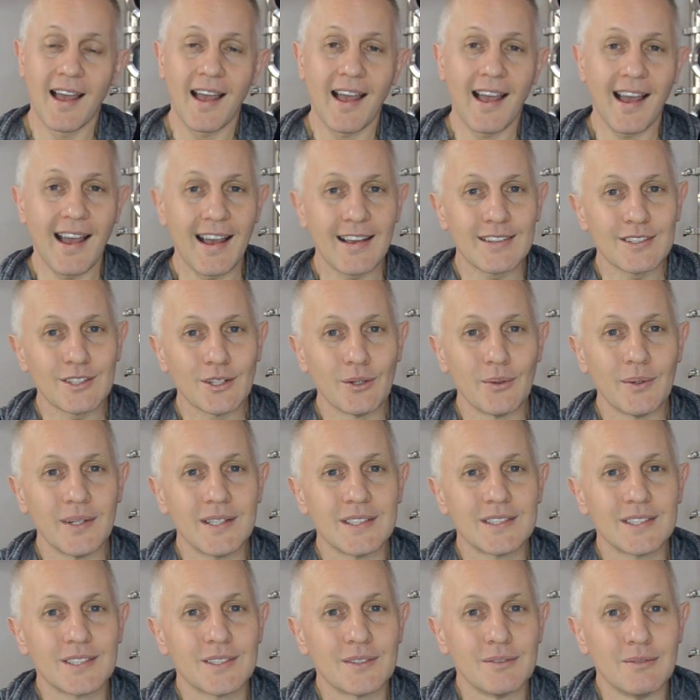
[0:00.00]
as
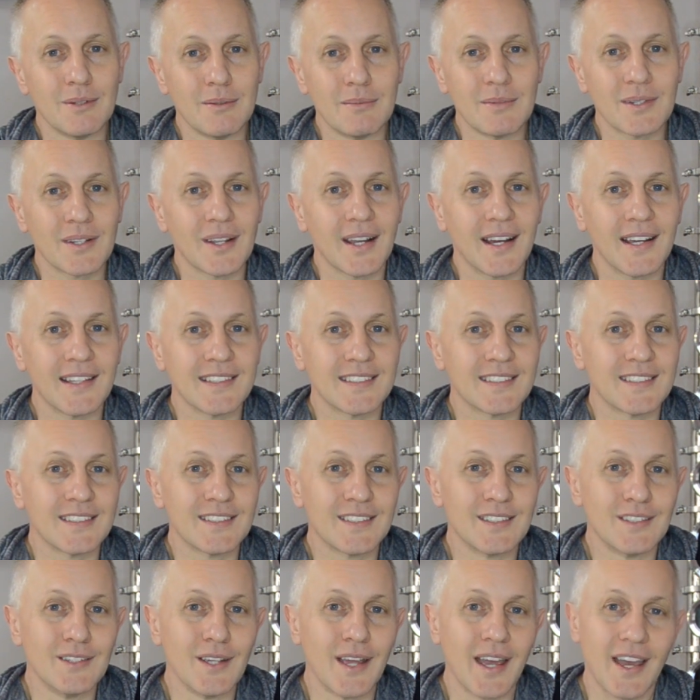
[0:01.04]
always, remember guys,
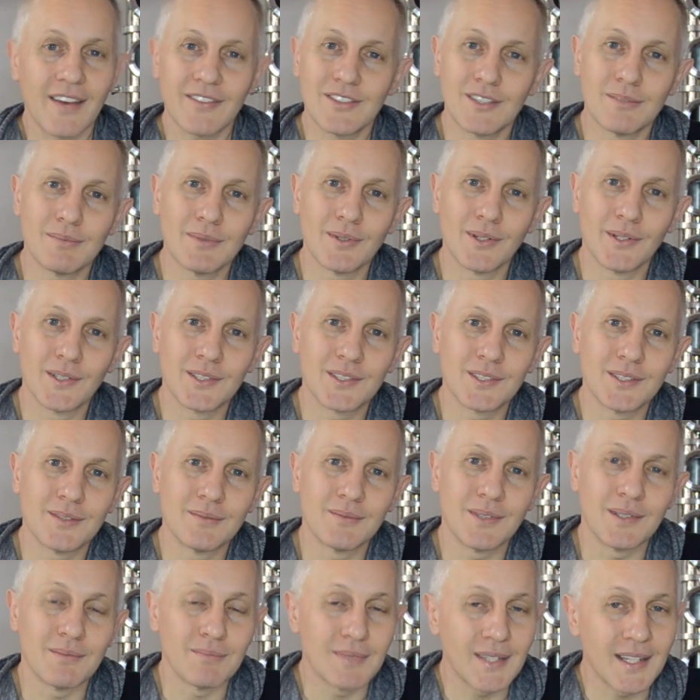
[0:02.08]
you have to be
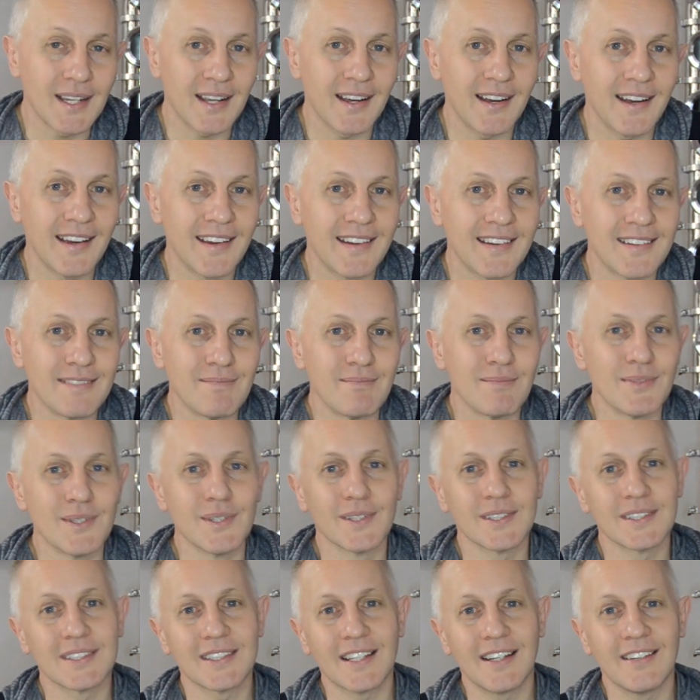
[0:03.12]
awesome and be kind and be
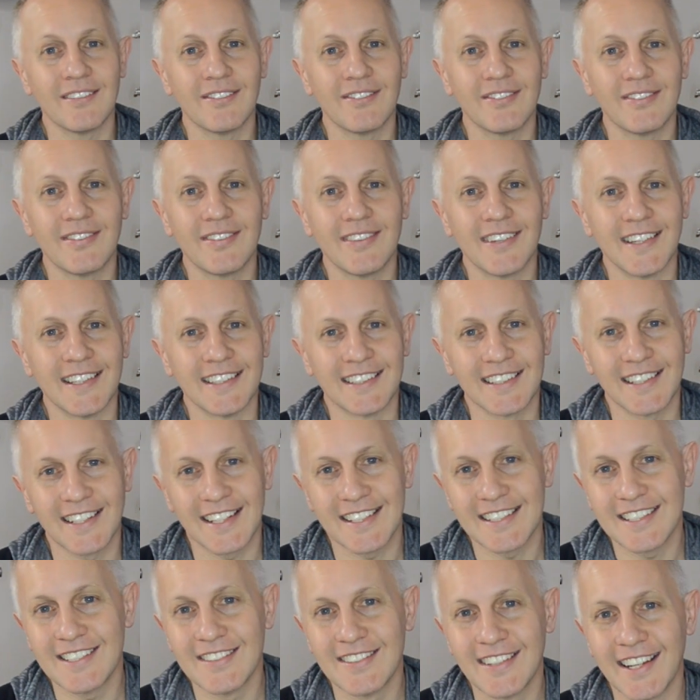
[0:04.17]
yourself. Until
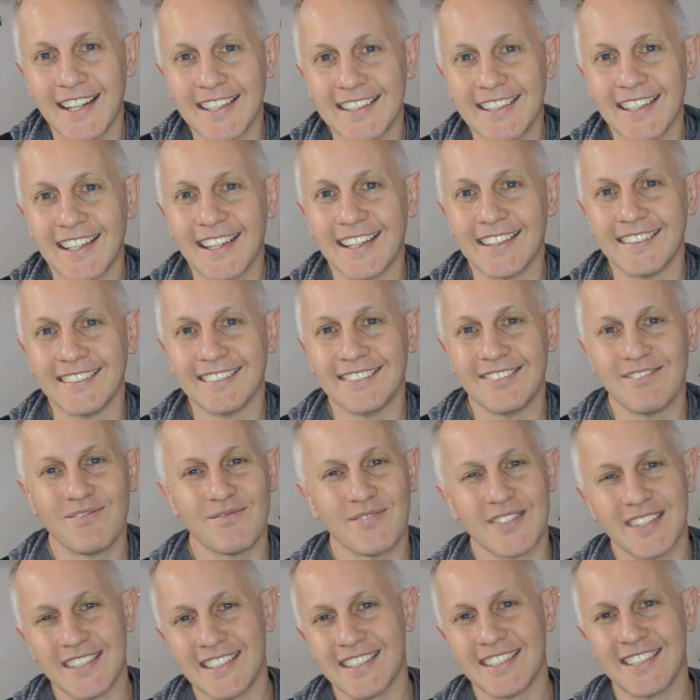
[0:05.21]
I see you guys again,
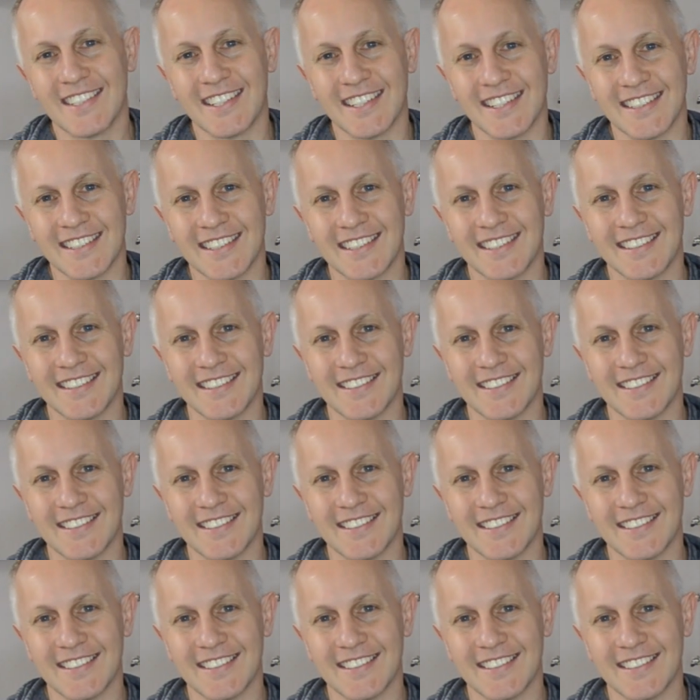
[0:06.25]
cheers.